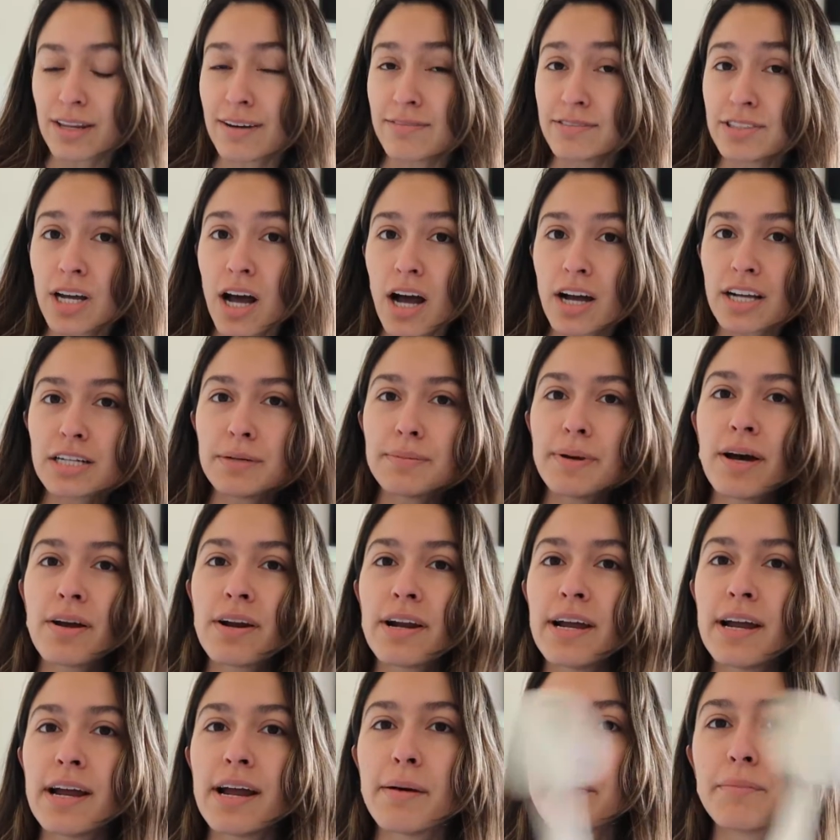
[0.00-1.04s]
that I've talked about
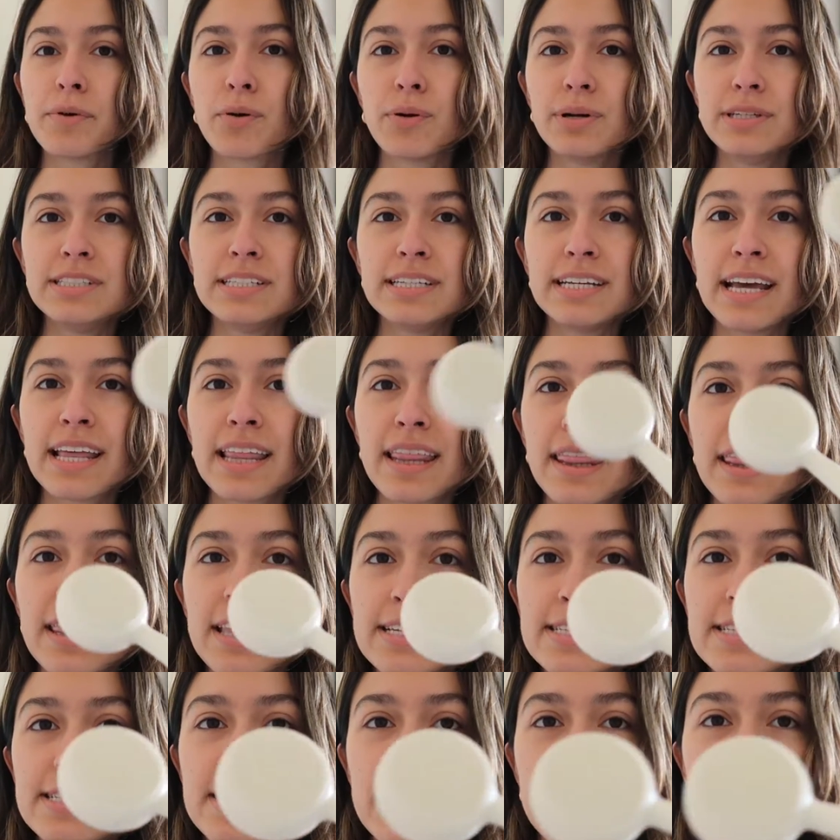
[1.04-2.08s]
it, I'm going to get
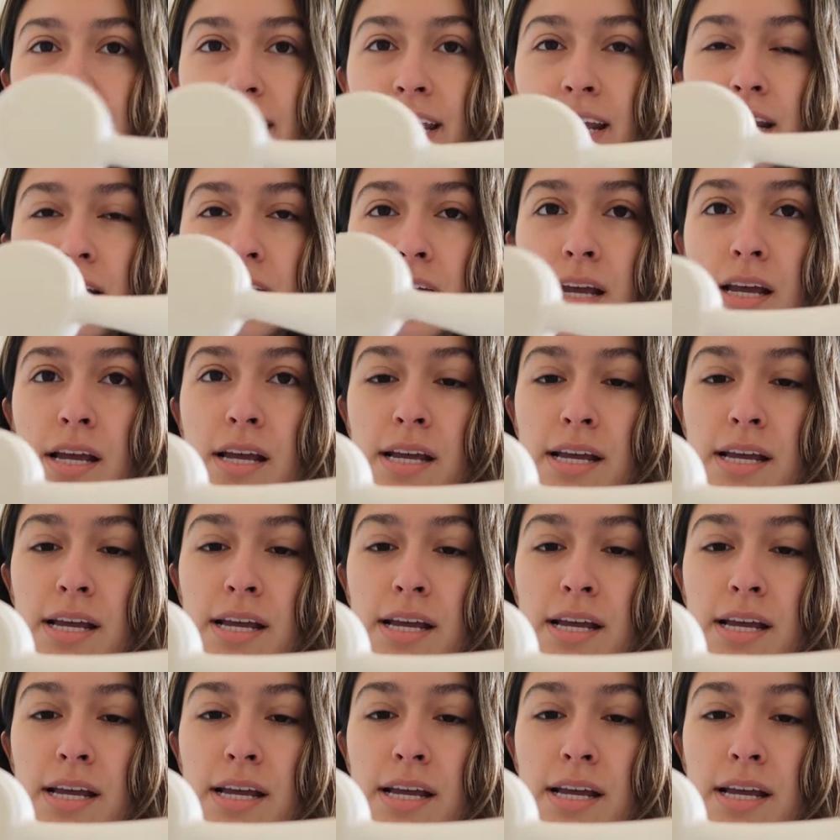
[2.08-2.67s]
this thing.